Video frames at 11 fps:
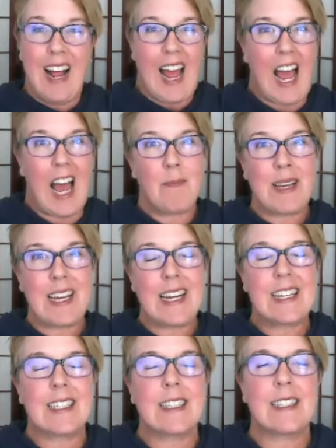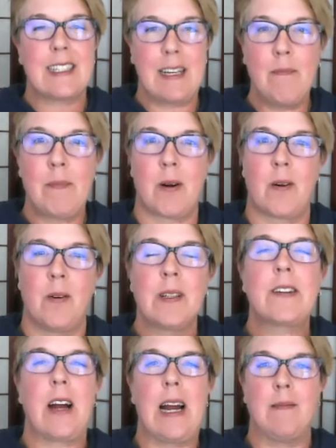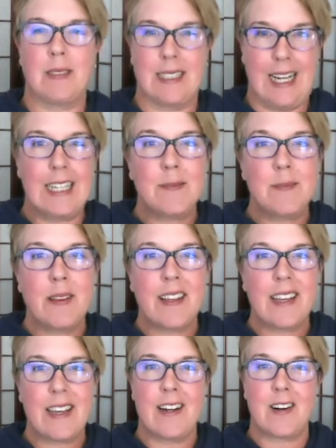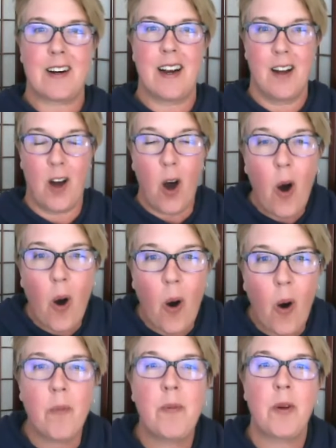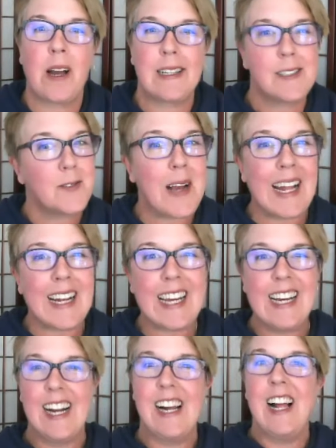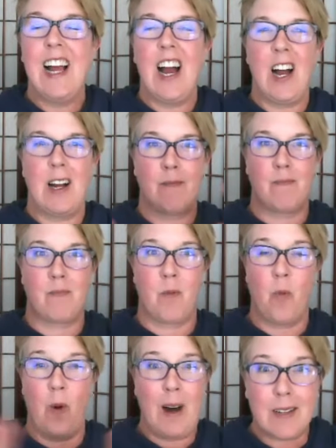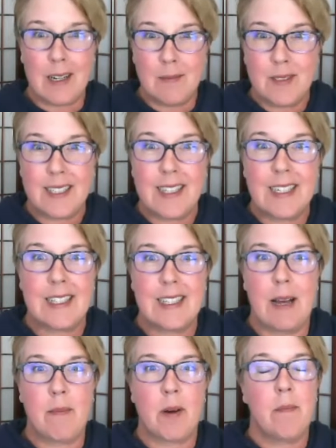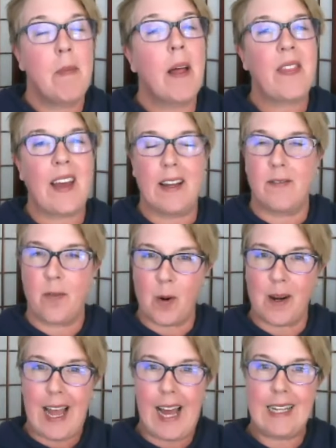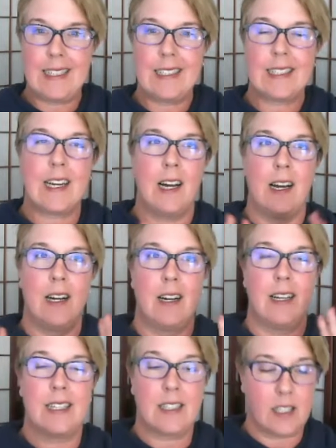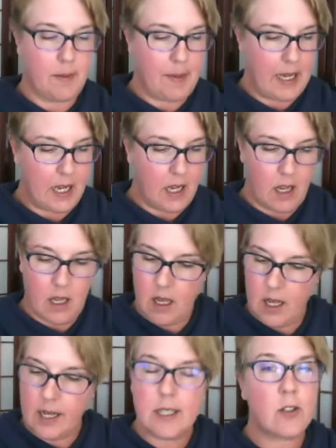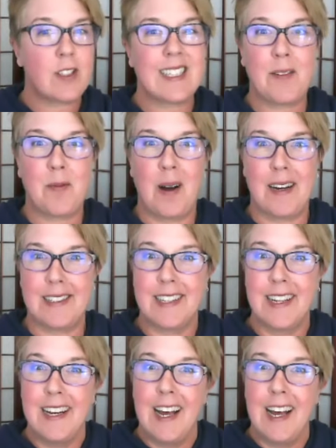Happy December. Holy crap, last month of the year. Hope you guys are ready. Um, welcome to the December month ahead forecast. Uh, it's going to be an interesting one.